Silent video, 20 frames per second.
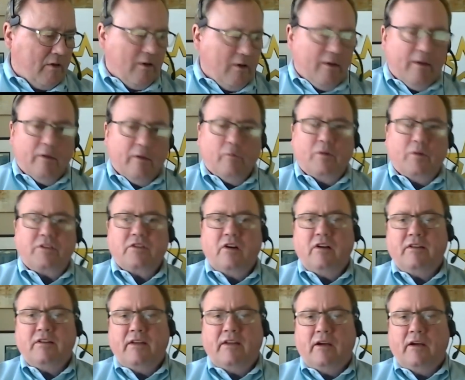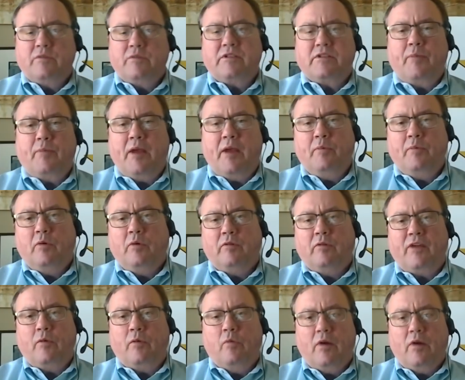we saw now was that people, if
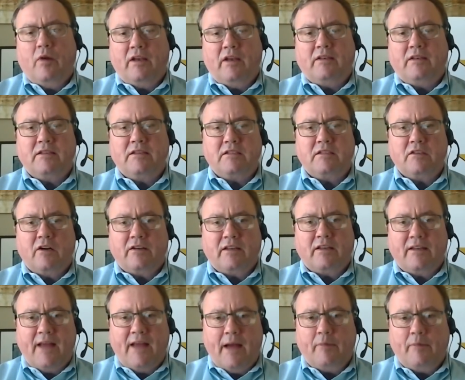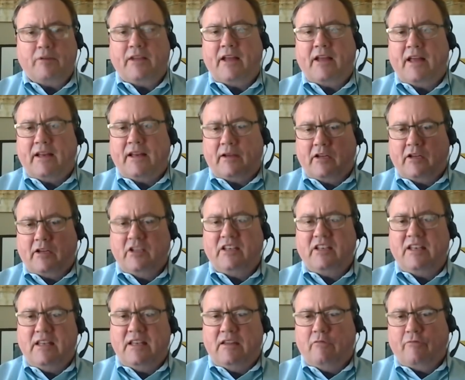they wanted to start to dabble, they got a good
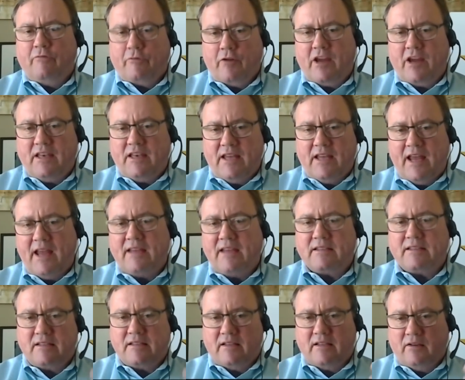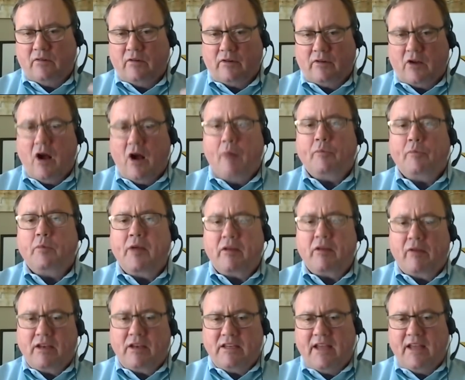free taste or a complimentary
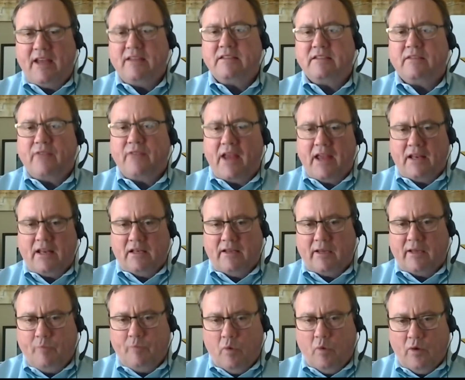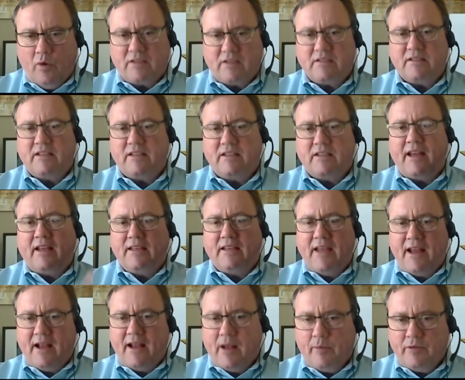taste of analytic points that they could take
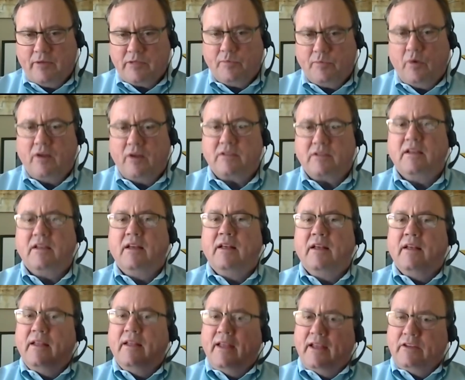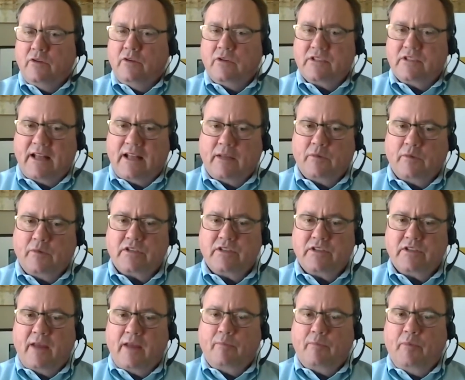a couple of these points and do exactly what you're
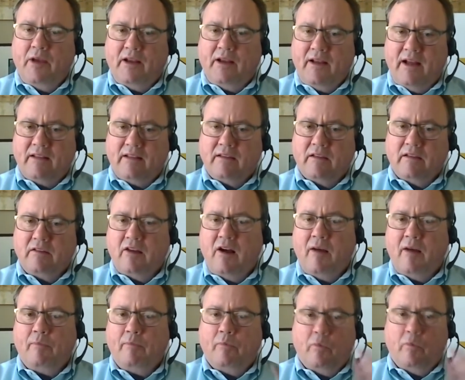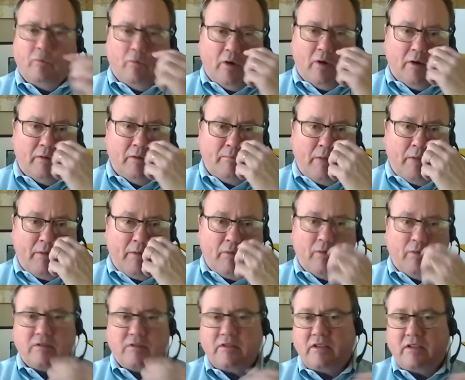saying. Pick out the top, maybe
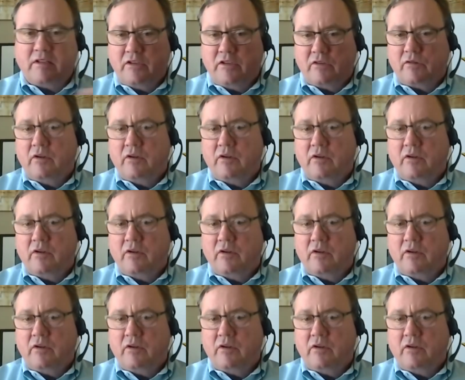ones that you're